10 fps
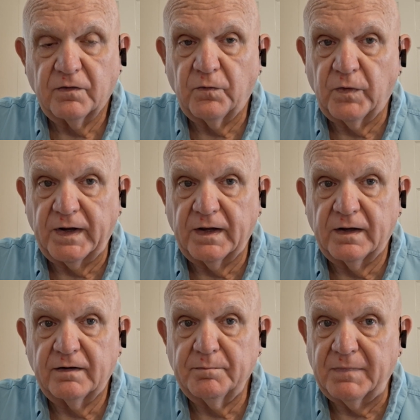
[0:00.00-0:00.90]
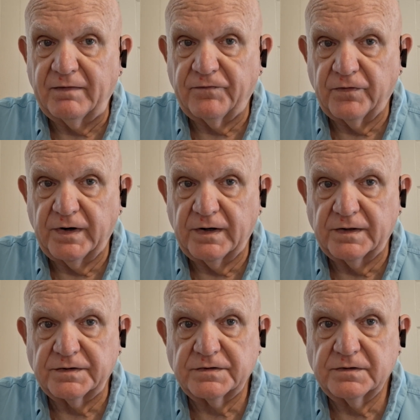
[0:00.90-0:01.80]
We, my
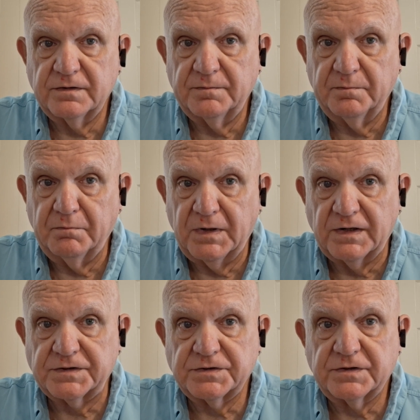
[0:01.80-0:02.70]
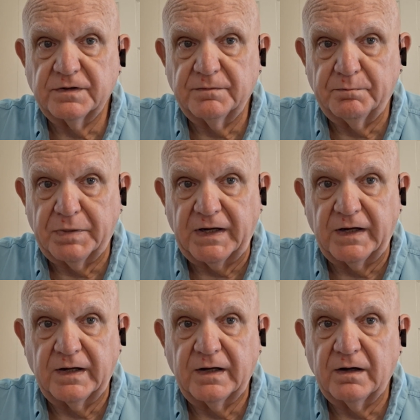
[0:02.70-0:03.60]
friends, must be